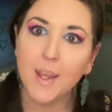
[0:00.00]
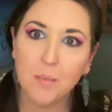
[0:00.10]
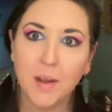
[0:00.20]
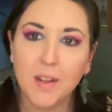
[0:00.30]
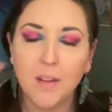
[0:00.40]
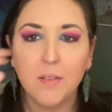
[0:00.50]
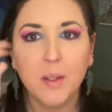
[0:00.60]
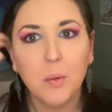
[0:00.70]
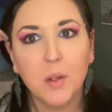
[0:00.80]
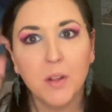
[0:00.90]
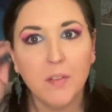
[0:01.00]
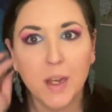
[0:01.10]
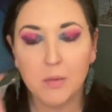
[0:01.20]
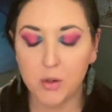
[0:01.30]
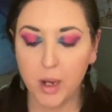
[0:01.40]
my lovely Willow
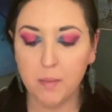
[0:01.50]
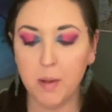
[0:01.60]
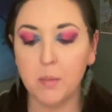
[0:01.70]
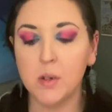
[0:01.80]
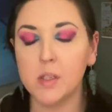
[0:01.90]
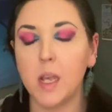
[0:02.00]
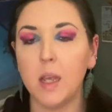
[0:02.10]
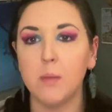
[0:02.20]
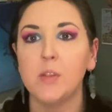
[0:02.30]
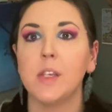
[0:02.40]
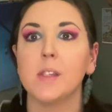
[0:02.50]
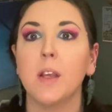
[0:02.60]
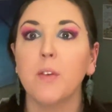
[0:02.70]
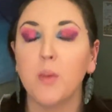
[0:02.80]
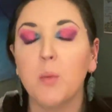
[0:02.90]
Vibes Tribe members, I am
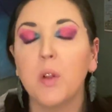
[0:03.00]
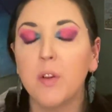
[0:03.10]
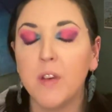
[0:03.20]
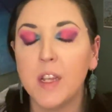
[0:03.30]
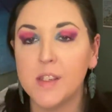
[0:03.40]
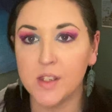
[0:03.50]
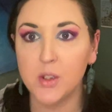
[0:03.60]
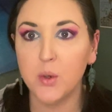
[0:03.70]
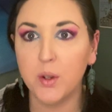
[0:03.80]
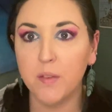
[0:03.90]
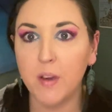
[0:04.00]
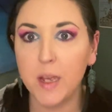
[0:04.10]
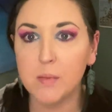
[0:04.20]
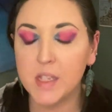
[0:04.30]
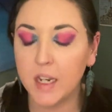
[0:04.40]
Jessica from Willow Vines Intuitive
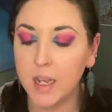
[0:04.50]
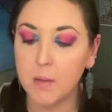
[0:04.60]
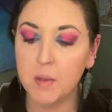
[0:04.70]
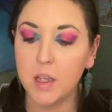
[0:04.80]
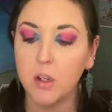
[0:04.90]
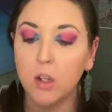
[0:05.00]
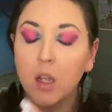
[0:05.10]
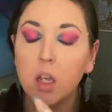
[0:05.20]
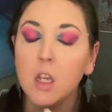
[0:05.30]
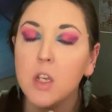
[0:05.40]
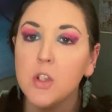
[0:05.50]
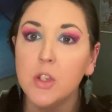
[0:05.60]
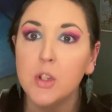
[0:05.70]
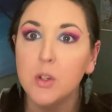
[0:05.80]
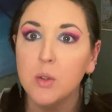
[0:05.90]
Vibes and I'm here
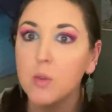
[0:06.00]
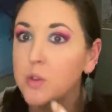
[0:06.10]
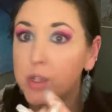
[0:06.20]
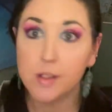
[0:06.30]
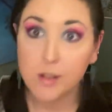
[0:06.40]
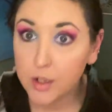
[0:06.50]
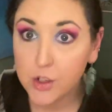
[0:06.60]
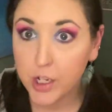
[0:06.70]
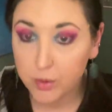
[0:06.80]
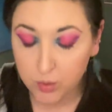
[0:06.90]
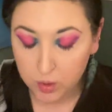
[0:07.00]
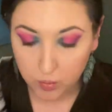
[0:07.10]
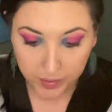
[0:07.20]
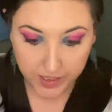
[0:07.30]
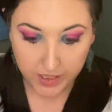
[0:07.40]
to do just a general
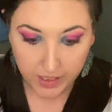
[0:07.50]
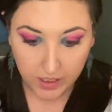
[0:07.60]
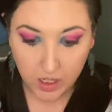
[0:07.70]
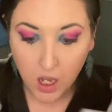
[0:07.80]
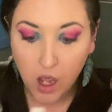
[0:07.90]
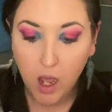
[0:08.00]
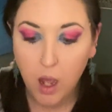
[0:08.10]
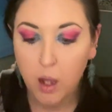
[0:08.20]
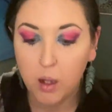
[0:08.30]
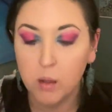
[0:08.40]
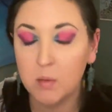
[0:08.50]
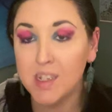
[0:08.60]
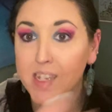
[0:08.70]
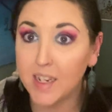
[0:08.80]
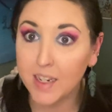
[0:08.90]
reading
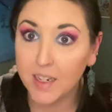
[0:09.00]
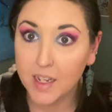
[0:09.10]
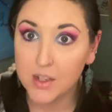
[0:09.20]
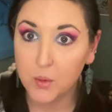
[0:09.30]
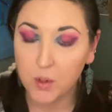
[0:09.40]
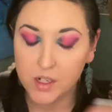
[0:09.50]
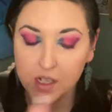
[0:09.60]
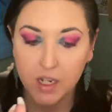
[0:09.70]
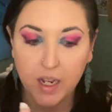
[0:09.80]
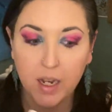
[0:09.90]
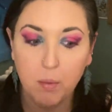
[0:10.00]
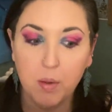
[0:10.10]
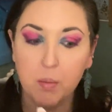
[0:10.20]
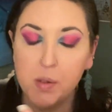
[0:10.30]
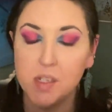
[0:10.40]
because um, I didn't get to one today. I've
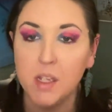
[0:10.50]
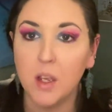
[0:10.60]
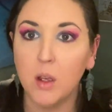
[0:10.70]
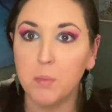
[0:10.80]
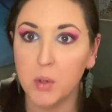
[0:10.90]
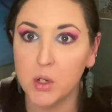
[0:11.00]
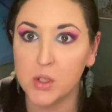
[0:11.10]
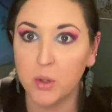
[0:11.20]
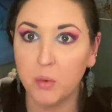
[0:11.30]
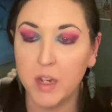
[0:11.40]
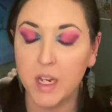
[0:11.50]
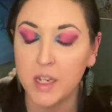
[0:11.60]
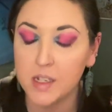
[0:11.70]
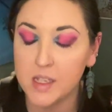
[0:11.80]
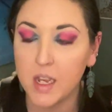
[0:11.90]
been busy on personal
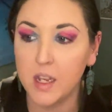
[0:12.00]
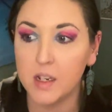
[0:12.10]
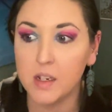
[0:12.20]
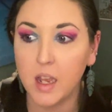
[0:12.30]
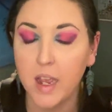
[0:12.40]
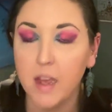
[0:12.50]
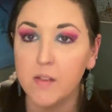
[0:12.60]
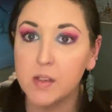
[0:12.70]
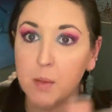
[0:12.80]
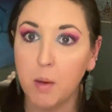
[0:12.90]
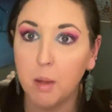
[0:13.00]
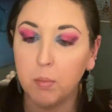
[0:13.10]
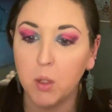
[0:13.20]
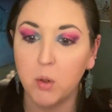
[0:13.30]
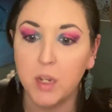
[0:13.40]
readings and I have some
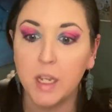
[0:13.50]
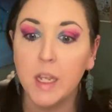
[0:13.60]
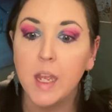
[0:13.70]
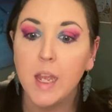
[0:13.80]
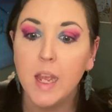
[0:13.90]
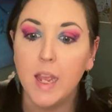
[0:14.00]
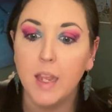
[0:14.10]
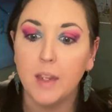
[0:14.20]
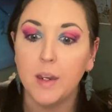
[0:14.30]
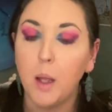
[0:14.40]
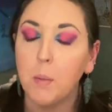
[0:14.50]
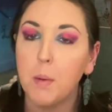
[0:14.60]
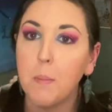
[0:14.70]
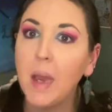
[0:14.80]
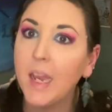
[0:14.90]
uploading and I'll
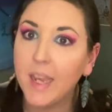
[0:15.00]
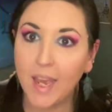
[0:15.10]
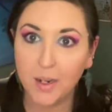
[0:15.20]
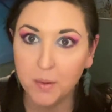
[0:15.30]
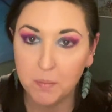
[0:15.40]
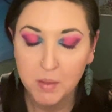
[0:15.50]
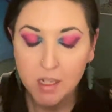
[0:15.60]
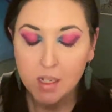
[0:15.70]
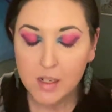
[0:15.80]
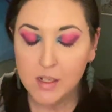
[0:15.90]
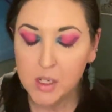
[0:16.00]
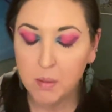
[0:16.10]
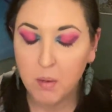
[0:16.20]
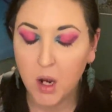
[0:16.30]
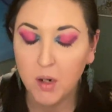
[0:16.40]
be back at them
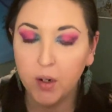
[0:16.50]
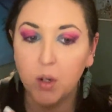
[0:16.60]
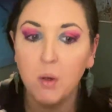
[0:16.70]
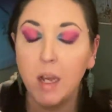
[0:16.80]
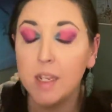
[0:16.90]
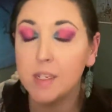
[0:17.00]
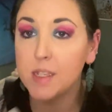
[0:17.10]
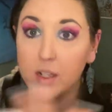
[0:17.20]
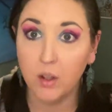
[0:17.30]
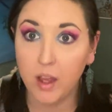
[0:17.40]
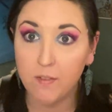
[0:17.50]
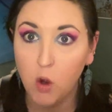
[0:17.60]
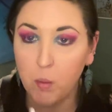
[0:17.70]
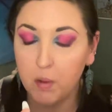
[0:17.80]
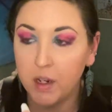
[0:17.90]
tomorrow. I still have
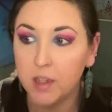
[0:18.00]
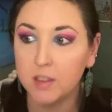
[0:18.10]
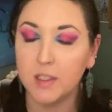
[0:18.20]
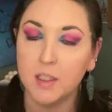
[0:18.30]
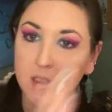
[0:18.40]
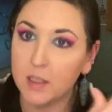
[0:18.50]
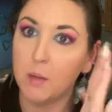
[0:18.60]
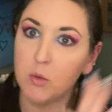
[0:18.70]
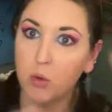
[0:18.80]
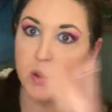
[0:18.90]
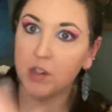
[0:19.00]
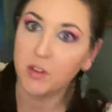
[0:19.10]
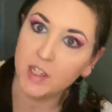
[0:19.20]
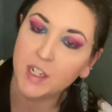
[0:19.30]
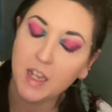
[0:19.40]
openings because I'm
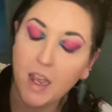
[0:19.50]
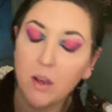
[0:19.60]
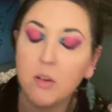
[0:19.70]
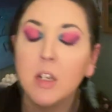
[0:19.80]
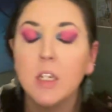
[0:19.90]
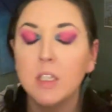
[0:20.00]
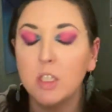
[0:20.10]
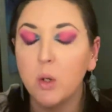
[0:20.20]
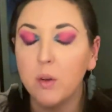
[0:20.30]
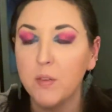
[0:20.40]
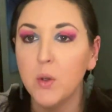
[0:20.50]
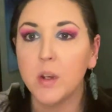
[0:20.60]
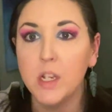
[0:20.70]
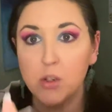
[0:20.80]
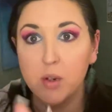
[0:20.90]
dwindling down. So if you're
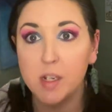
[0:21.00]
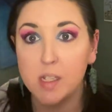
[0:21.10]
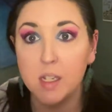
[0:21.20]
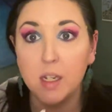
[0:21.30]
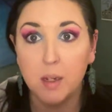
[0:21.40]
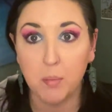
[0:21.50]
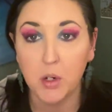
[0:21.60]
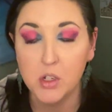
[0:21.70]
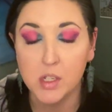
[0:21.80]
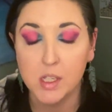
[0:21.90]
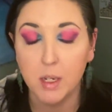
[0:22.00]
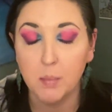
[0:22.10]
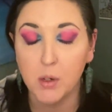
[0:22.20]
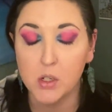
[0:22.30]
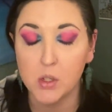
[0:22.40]
interested in purchasing a
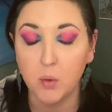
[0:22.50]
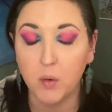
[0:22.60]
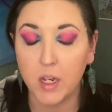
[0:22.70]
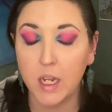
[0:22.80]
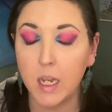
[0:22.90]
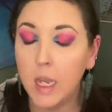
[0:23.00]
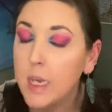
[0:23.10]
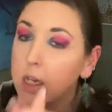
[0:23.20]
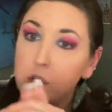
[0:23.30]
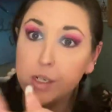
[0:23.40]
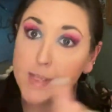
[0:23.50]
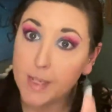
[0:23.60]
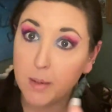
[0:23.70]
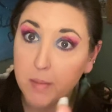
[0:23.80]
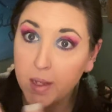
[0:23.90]
personal reading, just
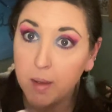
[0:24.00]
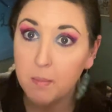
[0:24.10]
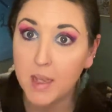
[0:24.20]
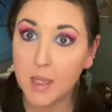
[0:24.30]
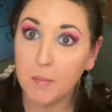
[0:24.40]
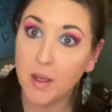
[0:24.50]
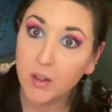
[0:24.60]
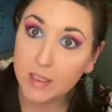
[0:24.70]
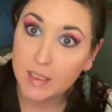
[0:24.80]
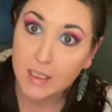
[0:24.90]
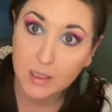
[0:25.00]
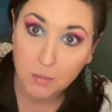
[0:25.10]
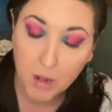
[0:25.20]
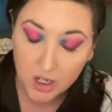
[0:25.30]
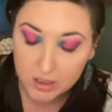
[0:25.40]
hit me up. My email is in the
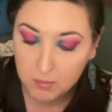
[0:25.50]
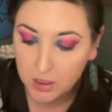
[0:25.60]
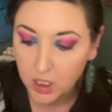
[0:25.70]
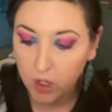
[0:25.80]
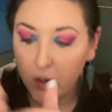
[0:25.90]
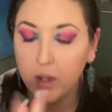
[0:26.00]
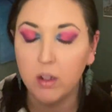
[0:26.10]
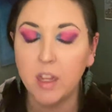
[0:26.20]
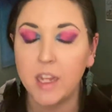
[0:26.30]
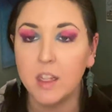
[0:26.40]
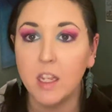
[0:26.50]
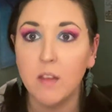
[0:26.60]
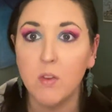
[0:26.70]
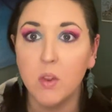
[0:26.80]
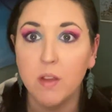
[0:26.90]
box below. I'll gladly
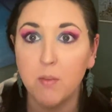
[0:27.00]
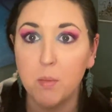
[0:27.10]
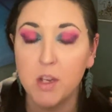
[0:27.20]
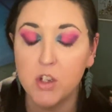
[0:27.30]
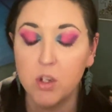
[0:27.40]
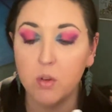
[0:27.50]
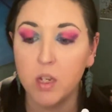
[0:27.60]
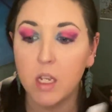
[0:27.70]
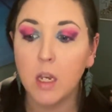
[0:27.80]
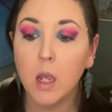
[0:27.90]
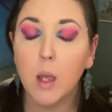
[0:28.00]
give you the information you need.